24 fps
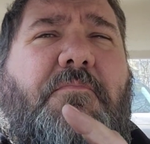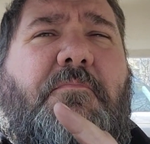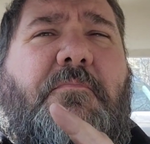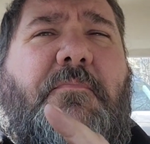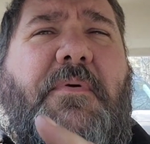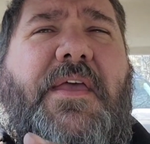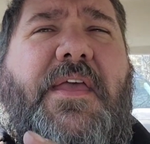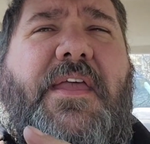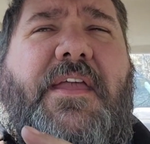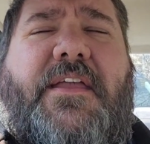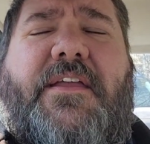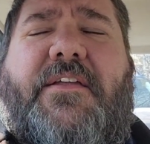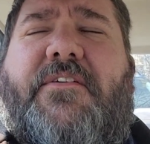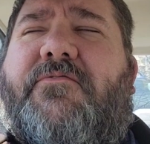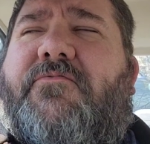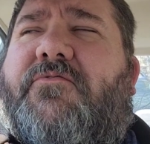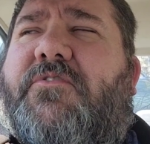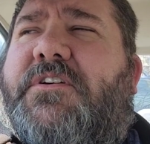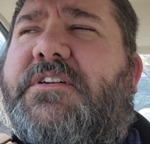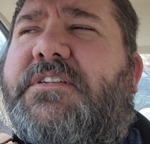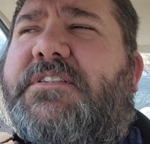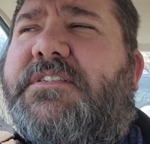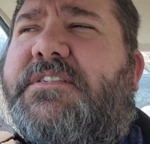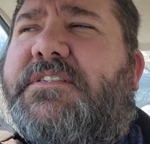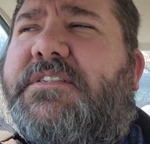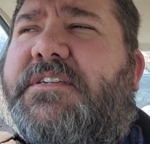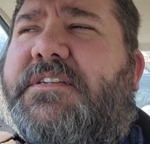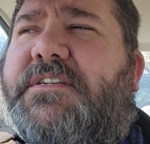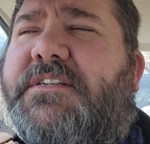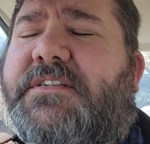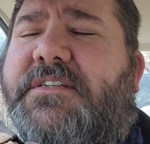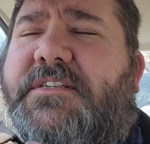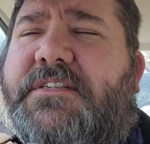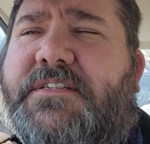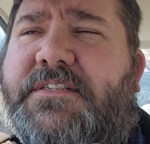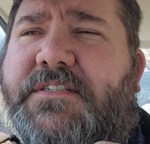Bacon was
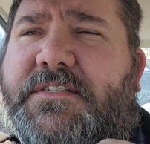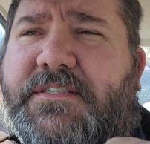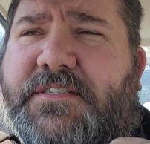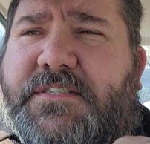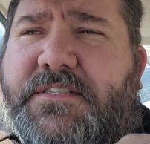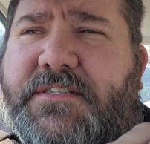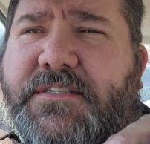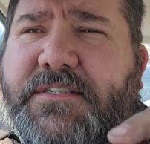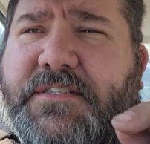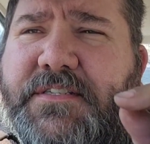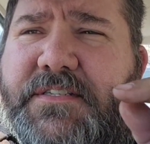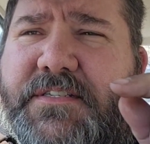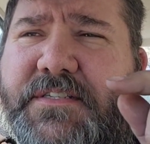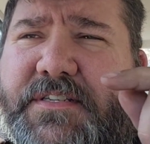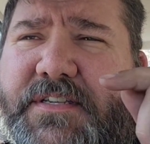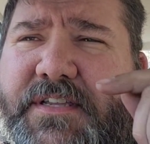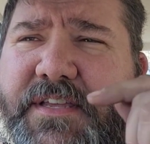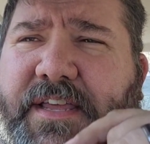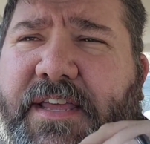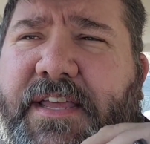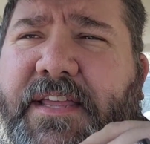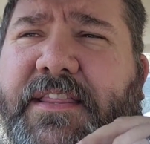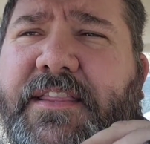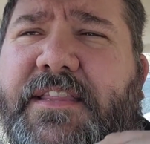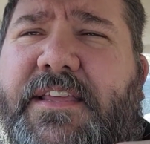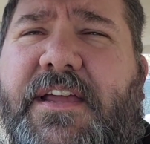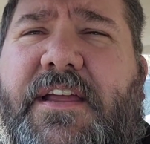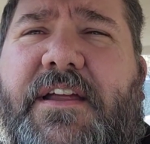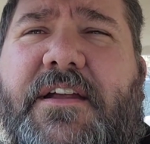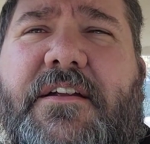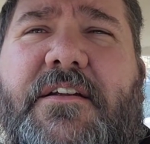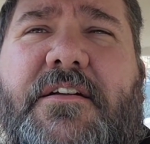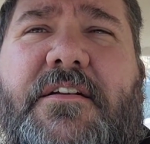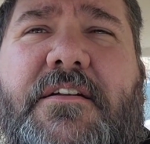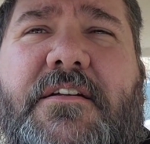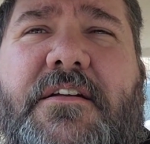in
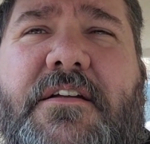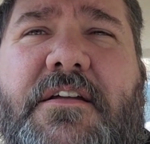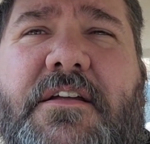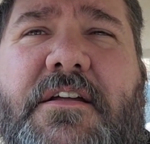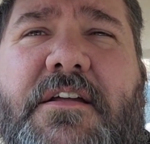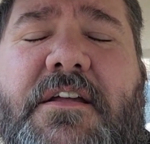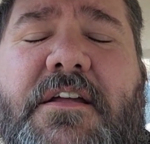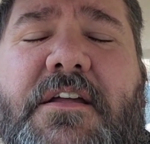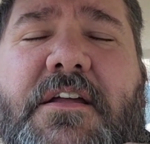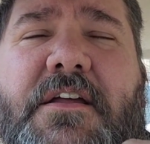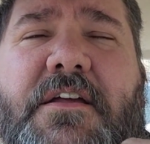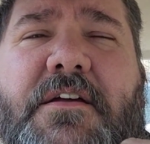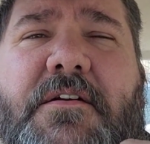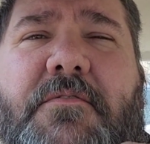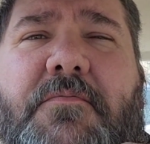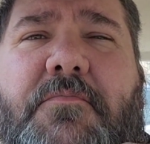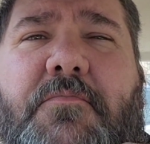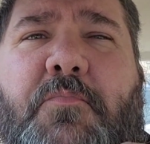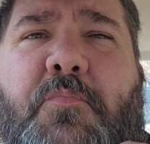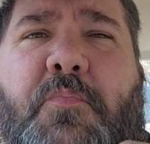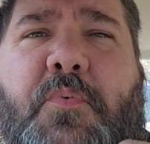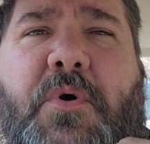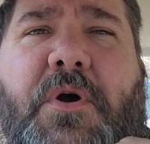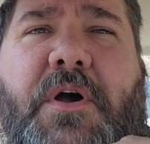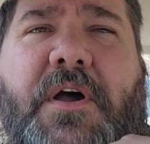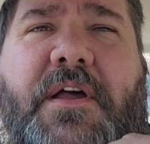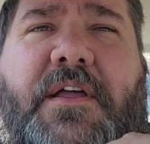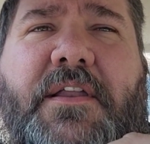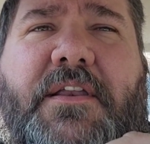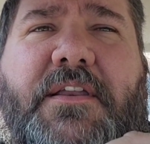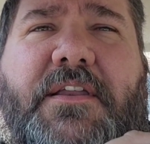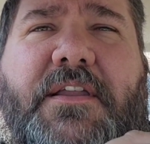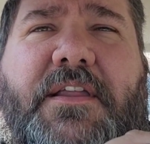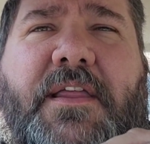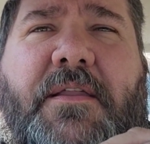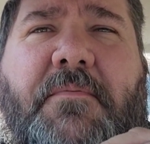there,
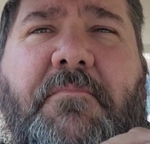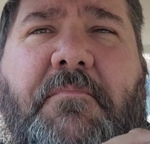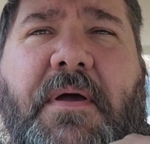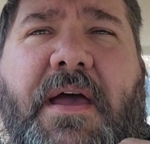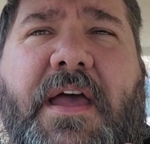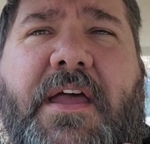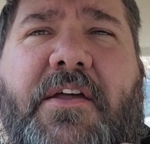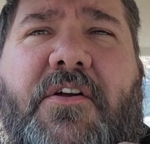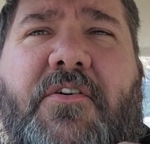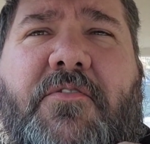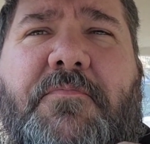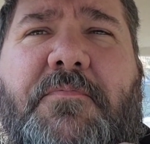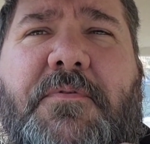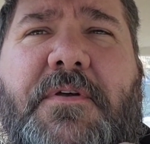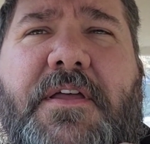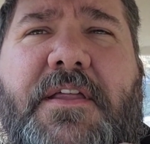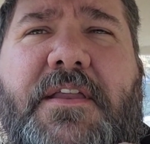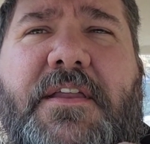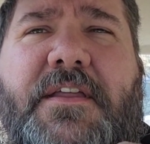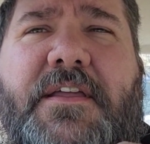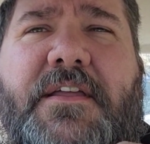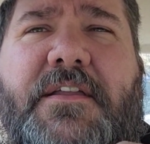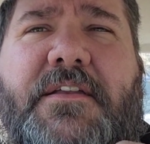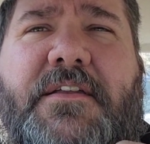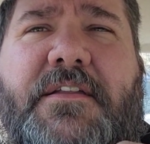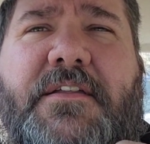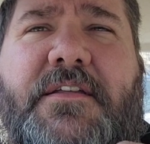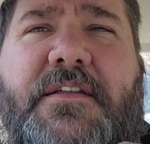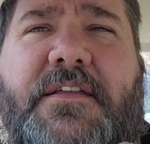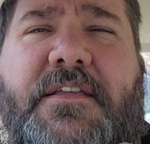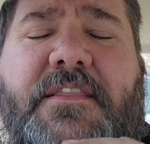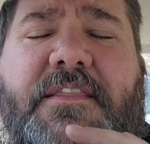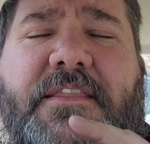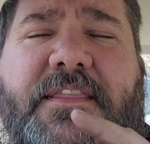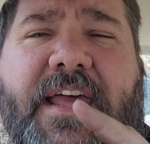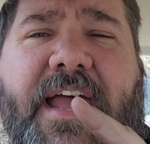but in my opinion,
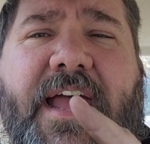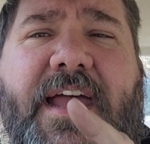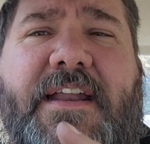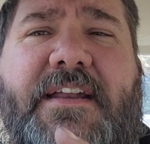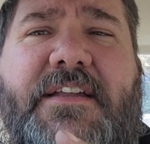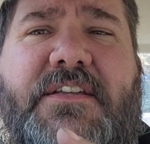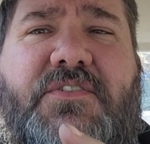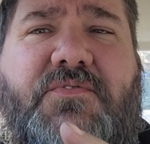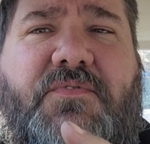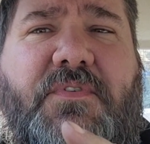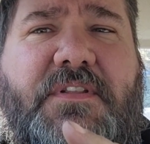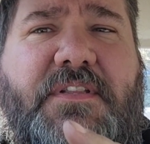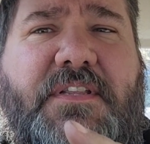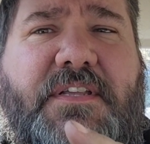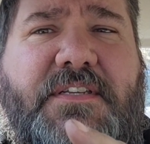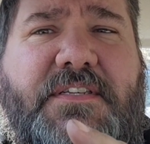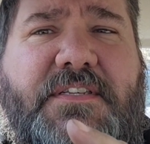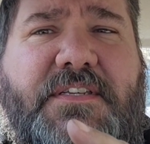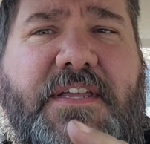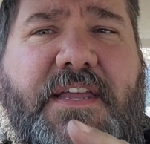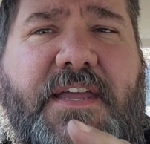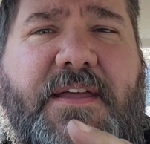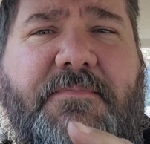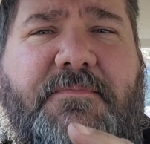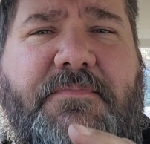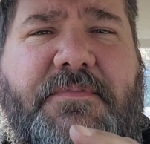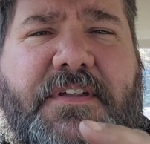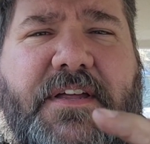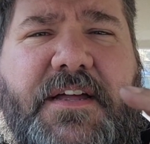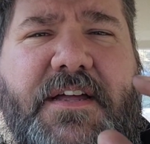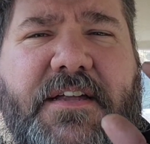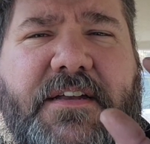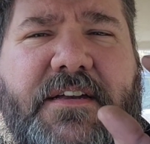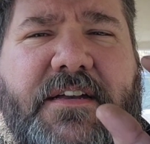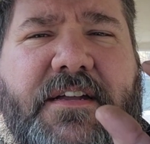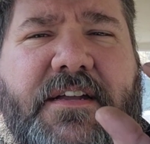that is what they skimped
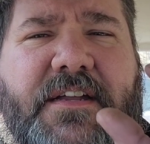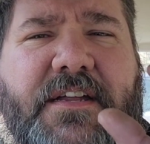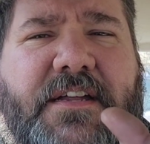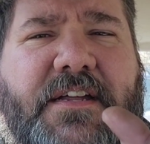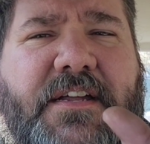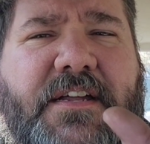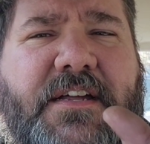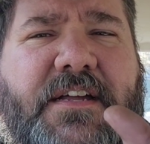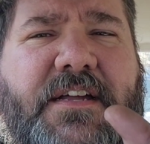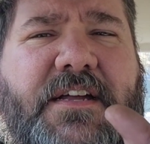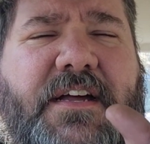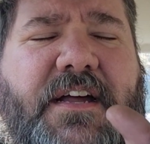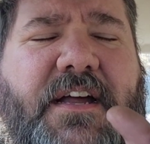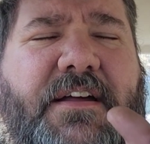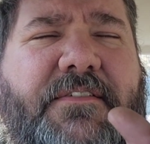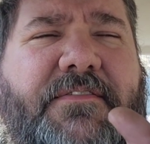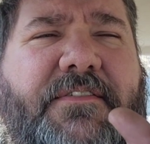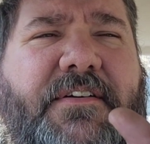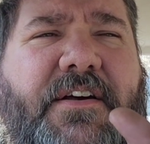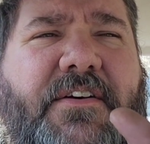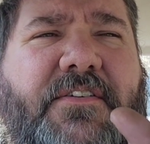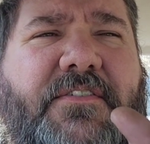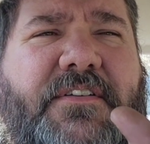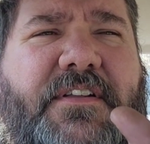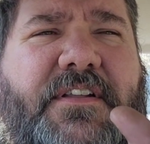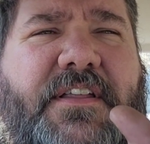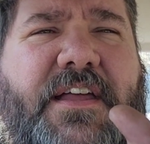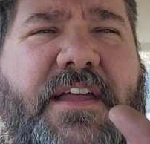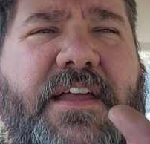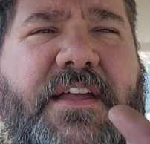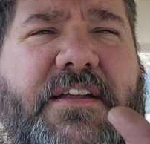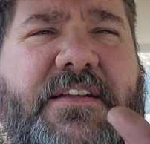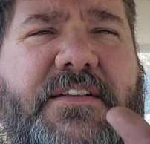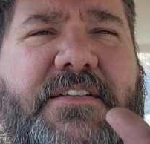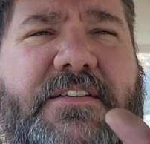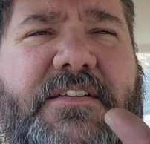on. I found
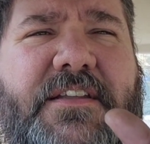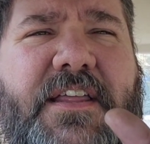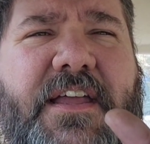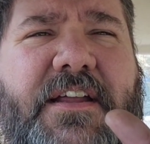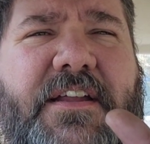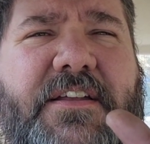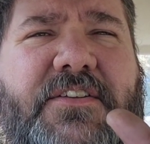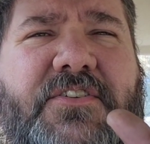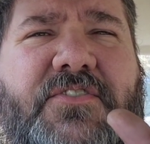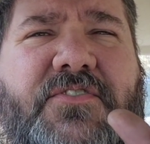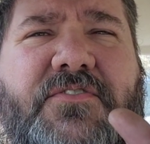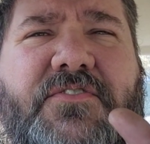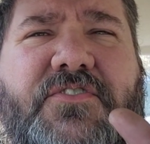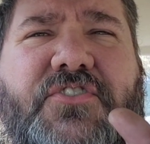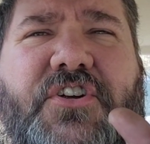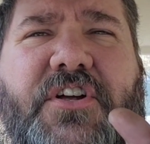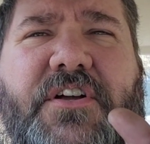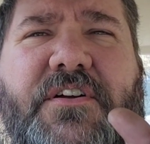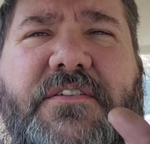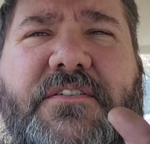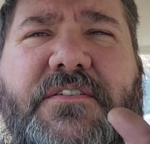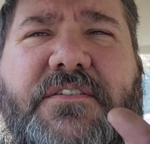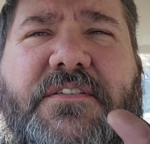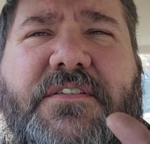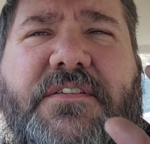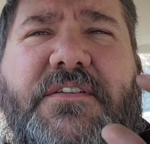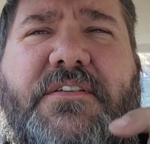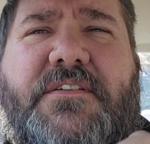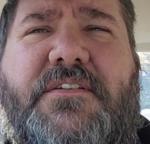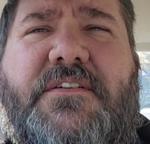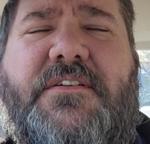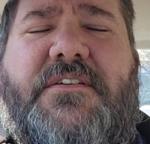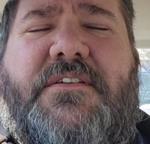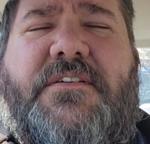like 2 chunks.